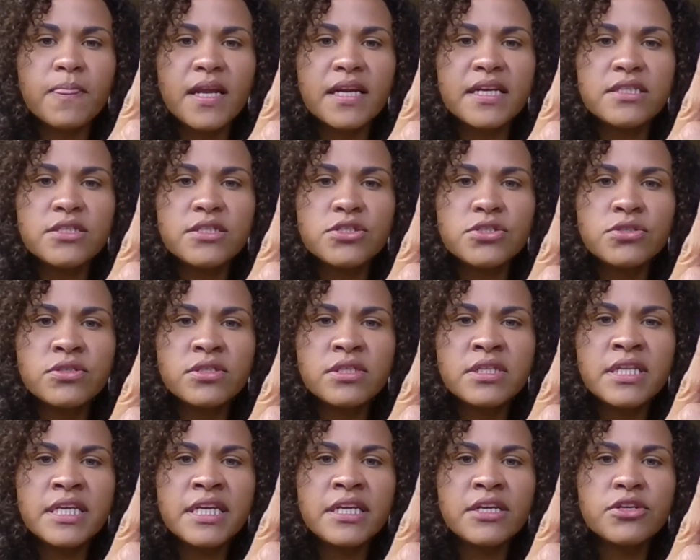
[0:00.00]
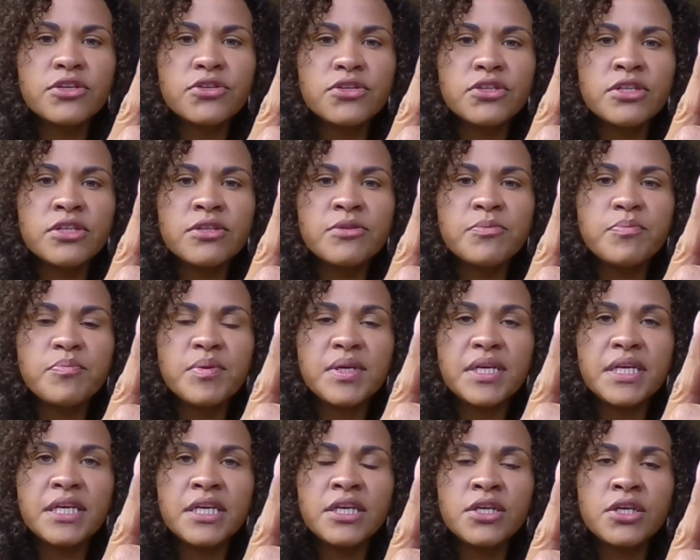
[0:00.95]
it certainly could
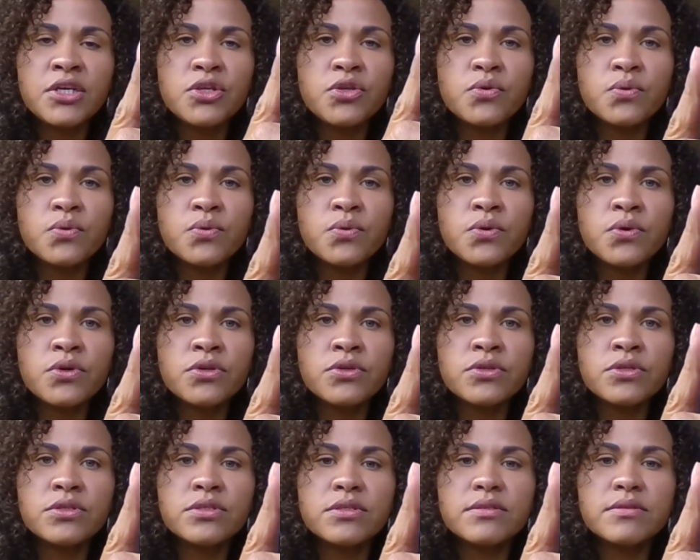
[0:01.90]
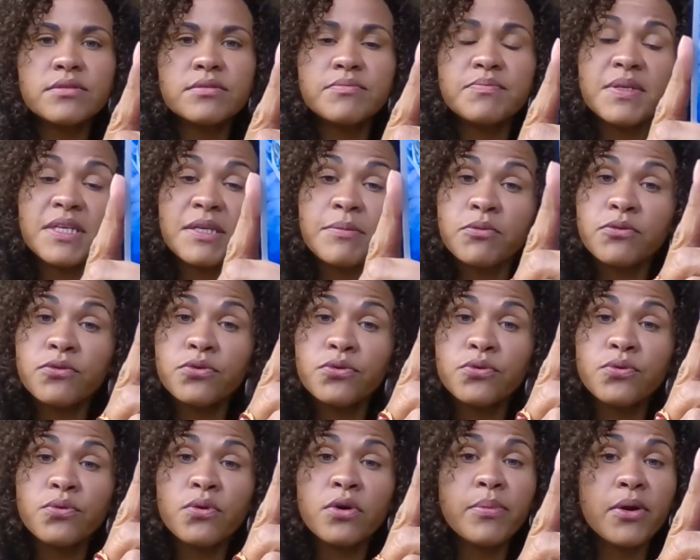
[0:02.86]
be your people
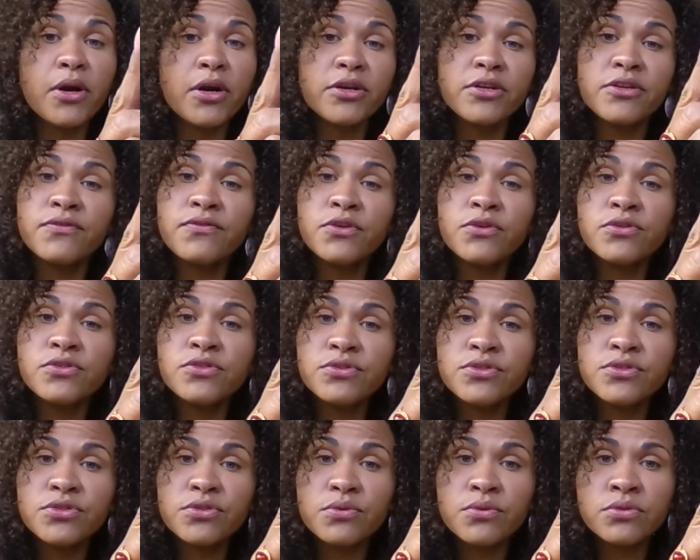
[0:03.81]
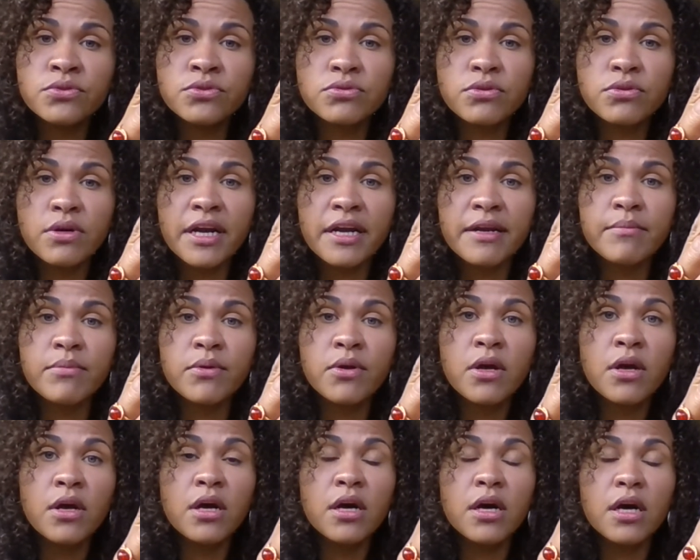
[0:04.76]
who are part of your new soul tribe
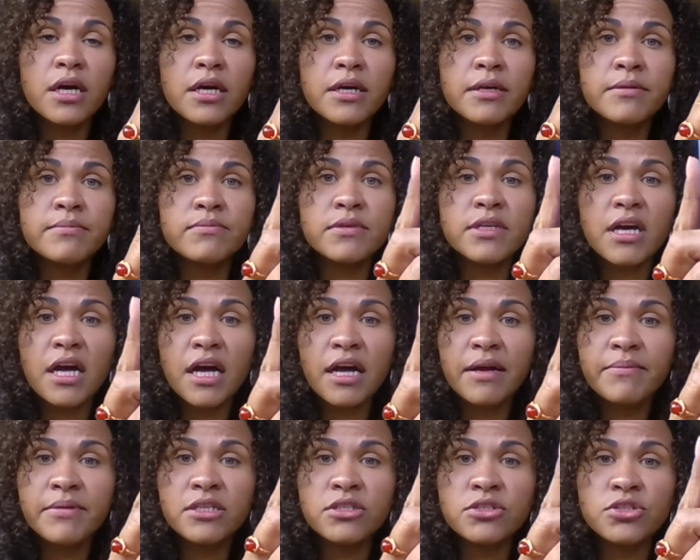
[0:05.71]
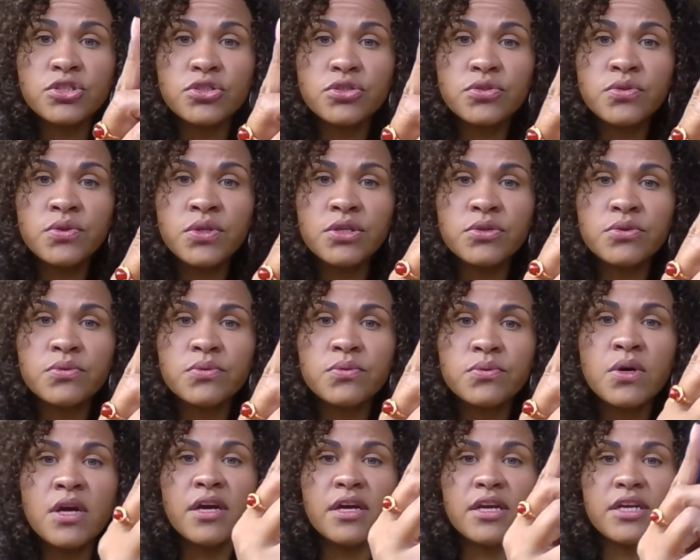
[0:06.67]
coming to you.
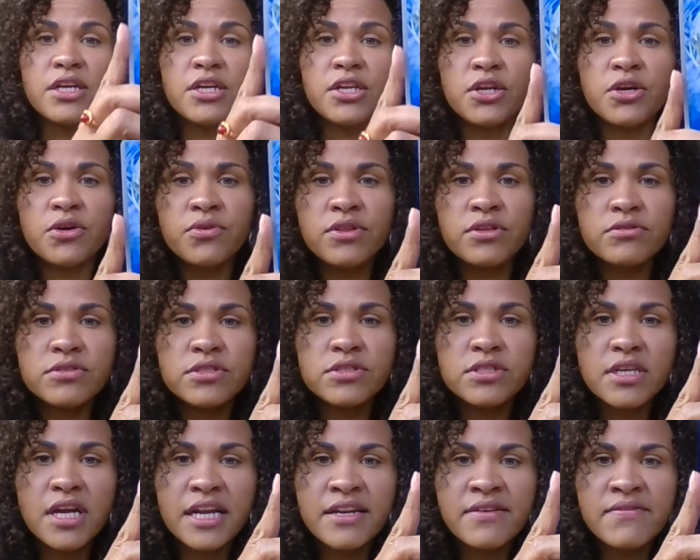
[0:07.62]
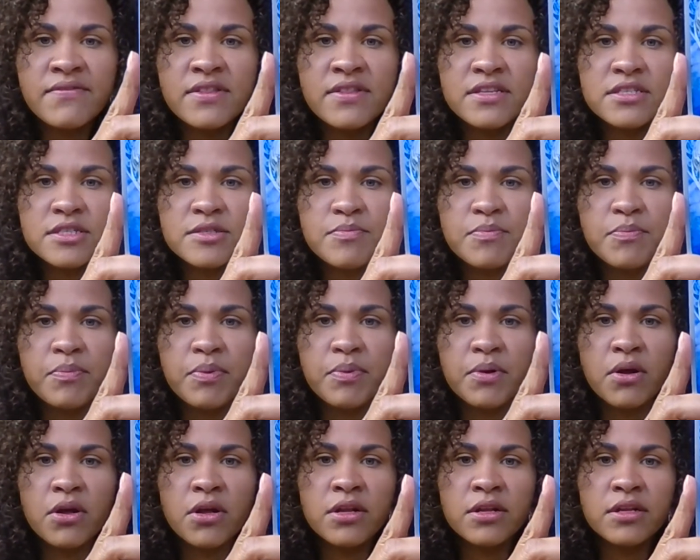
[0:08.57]
There's kind of this
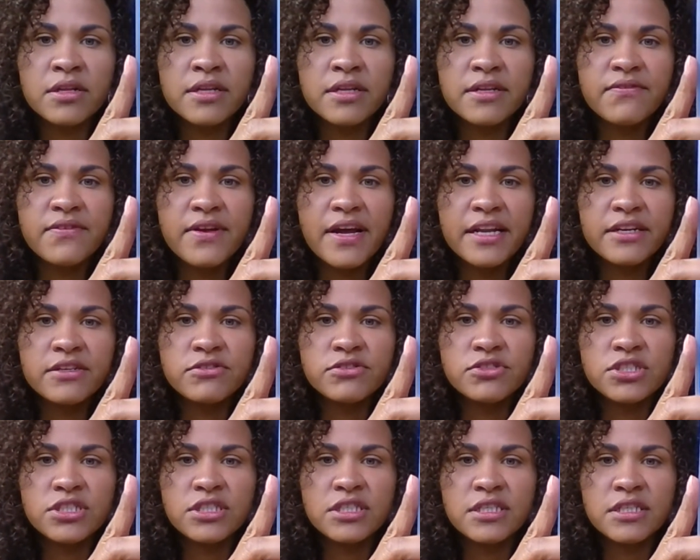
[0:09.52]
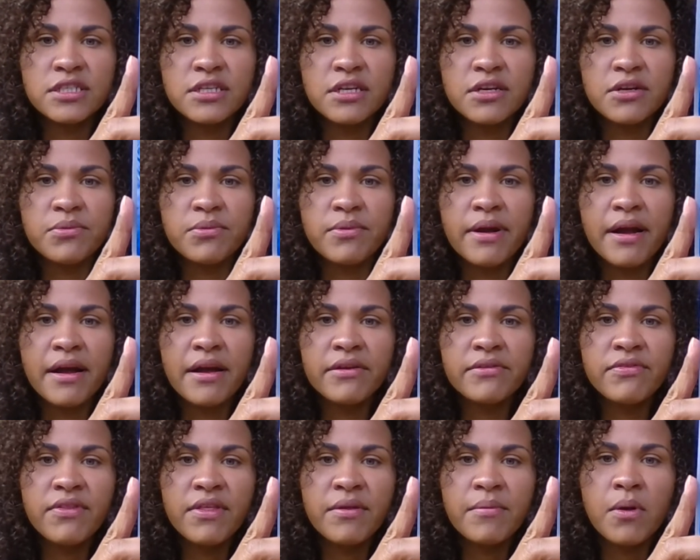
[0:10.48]
ball of energy
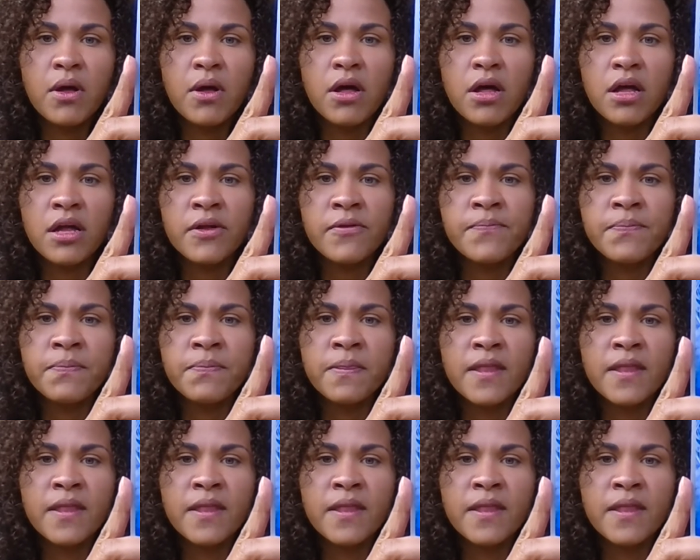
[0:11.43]
around them all.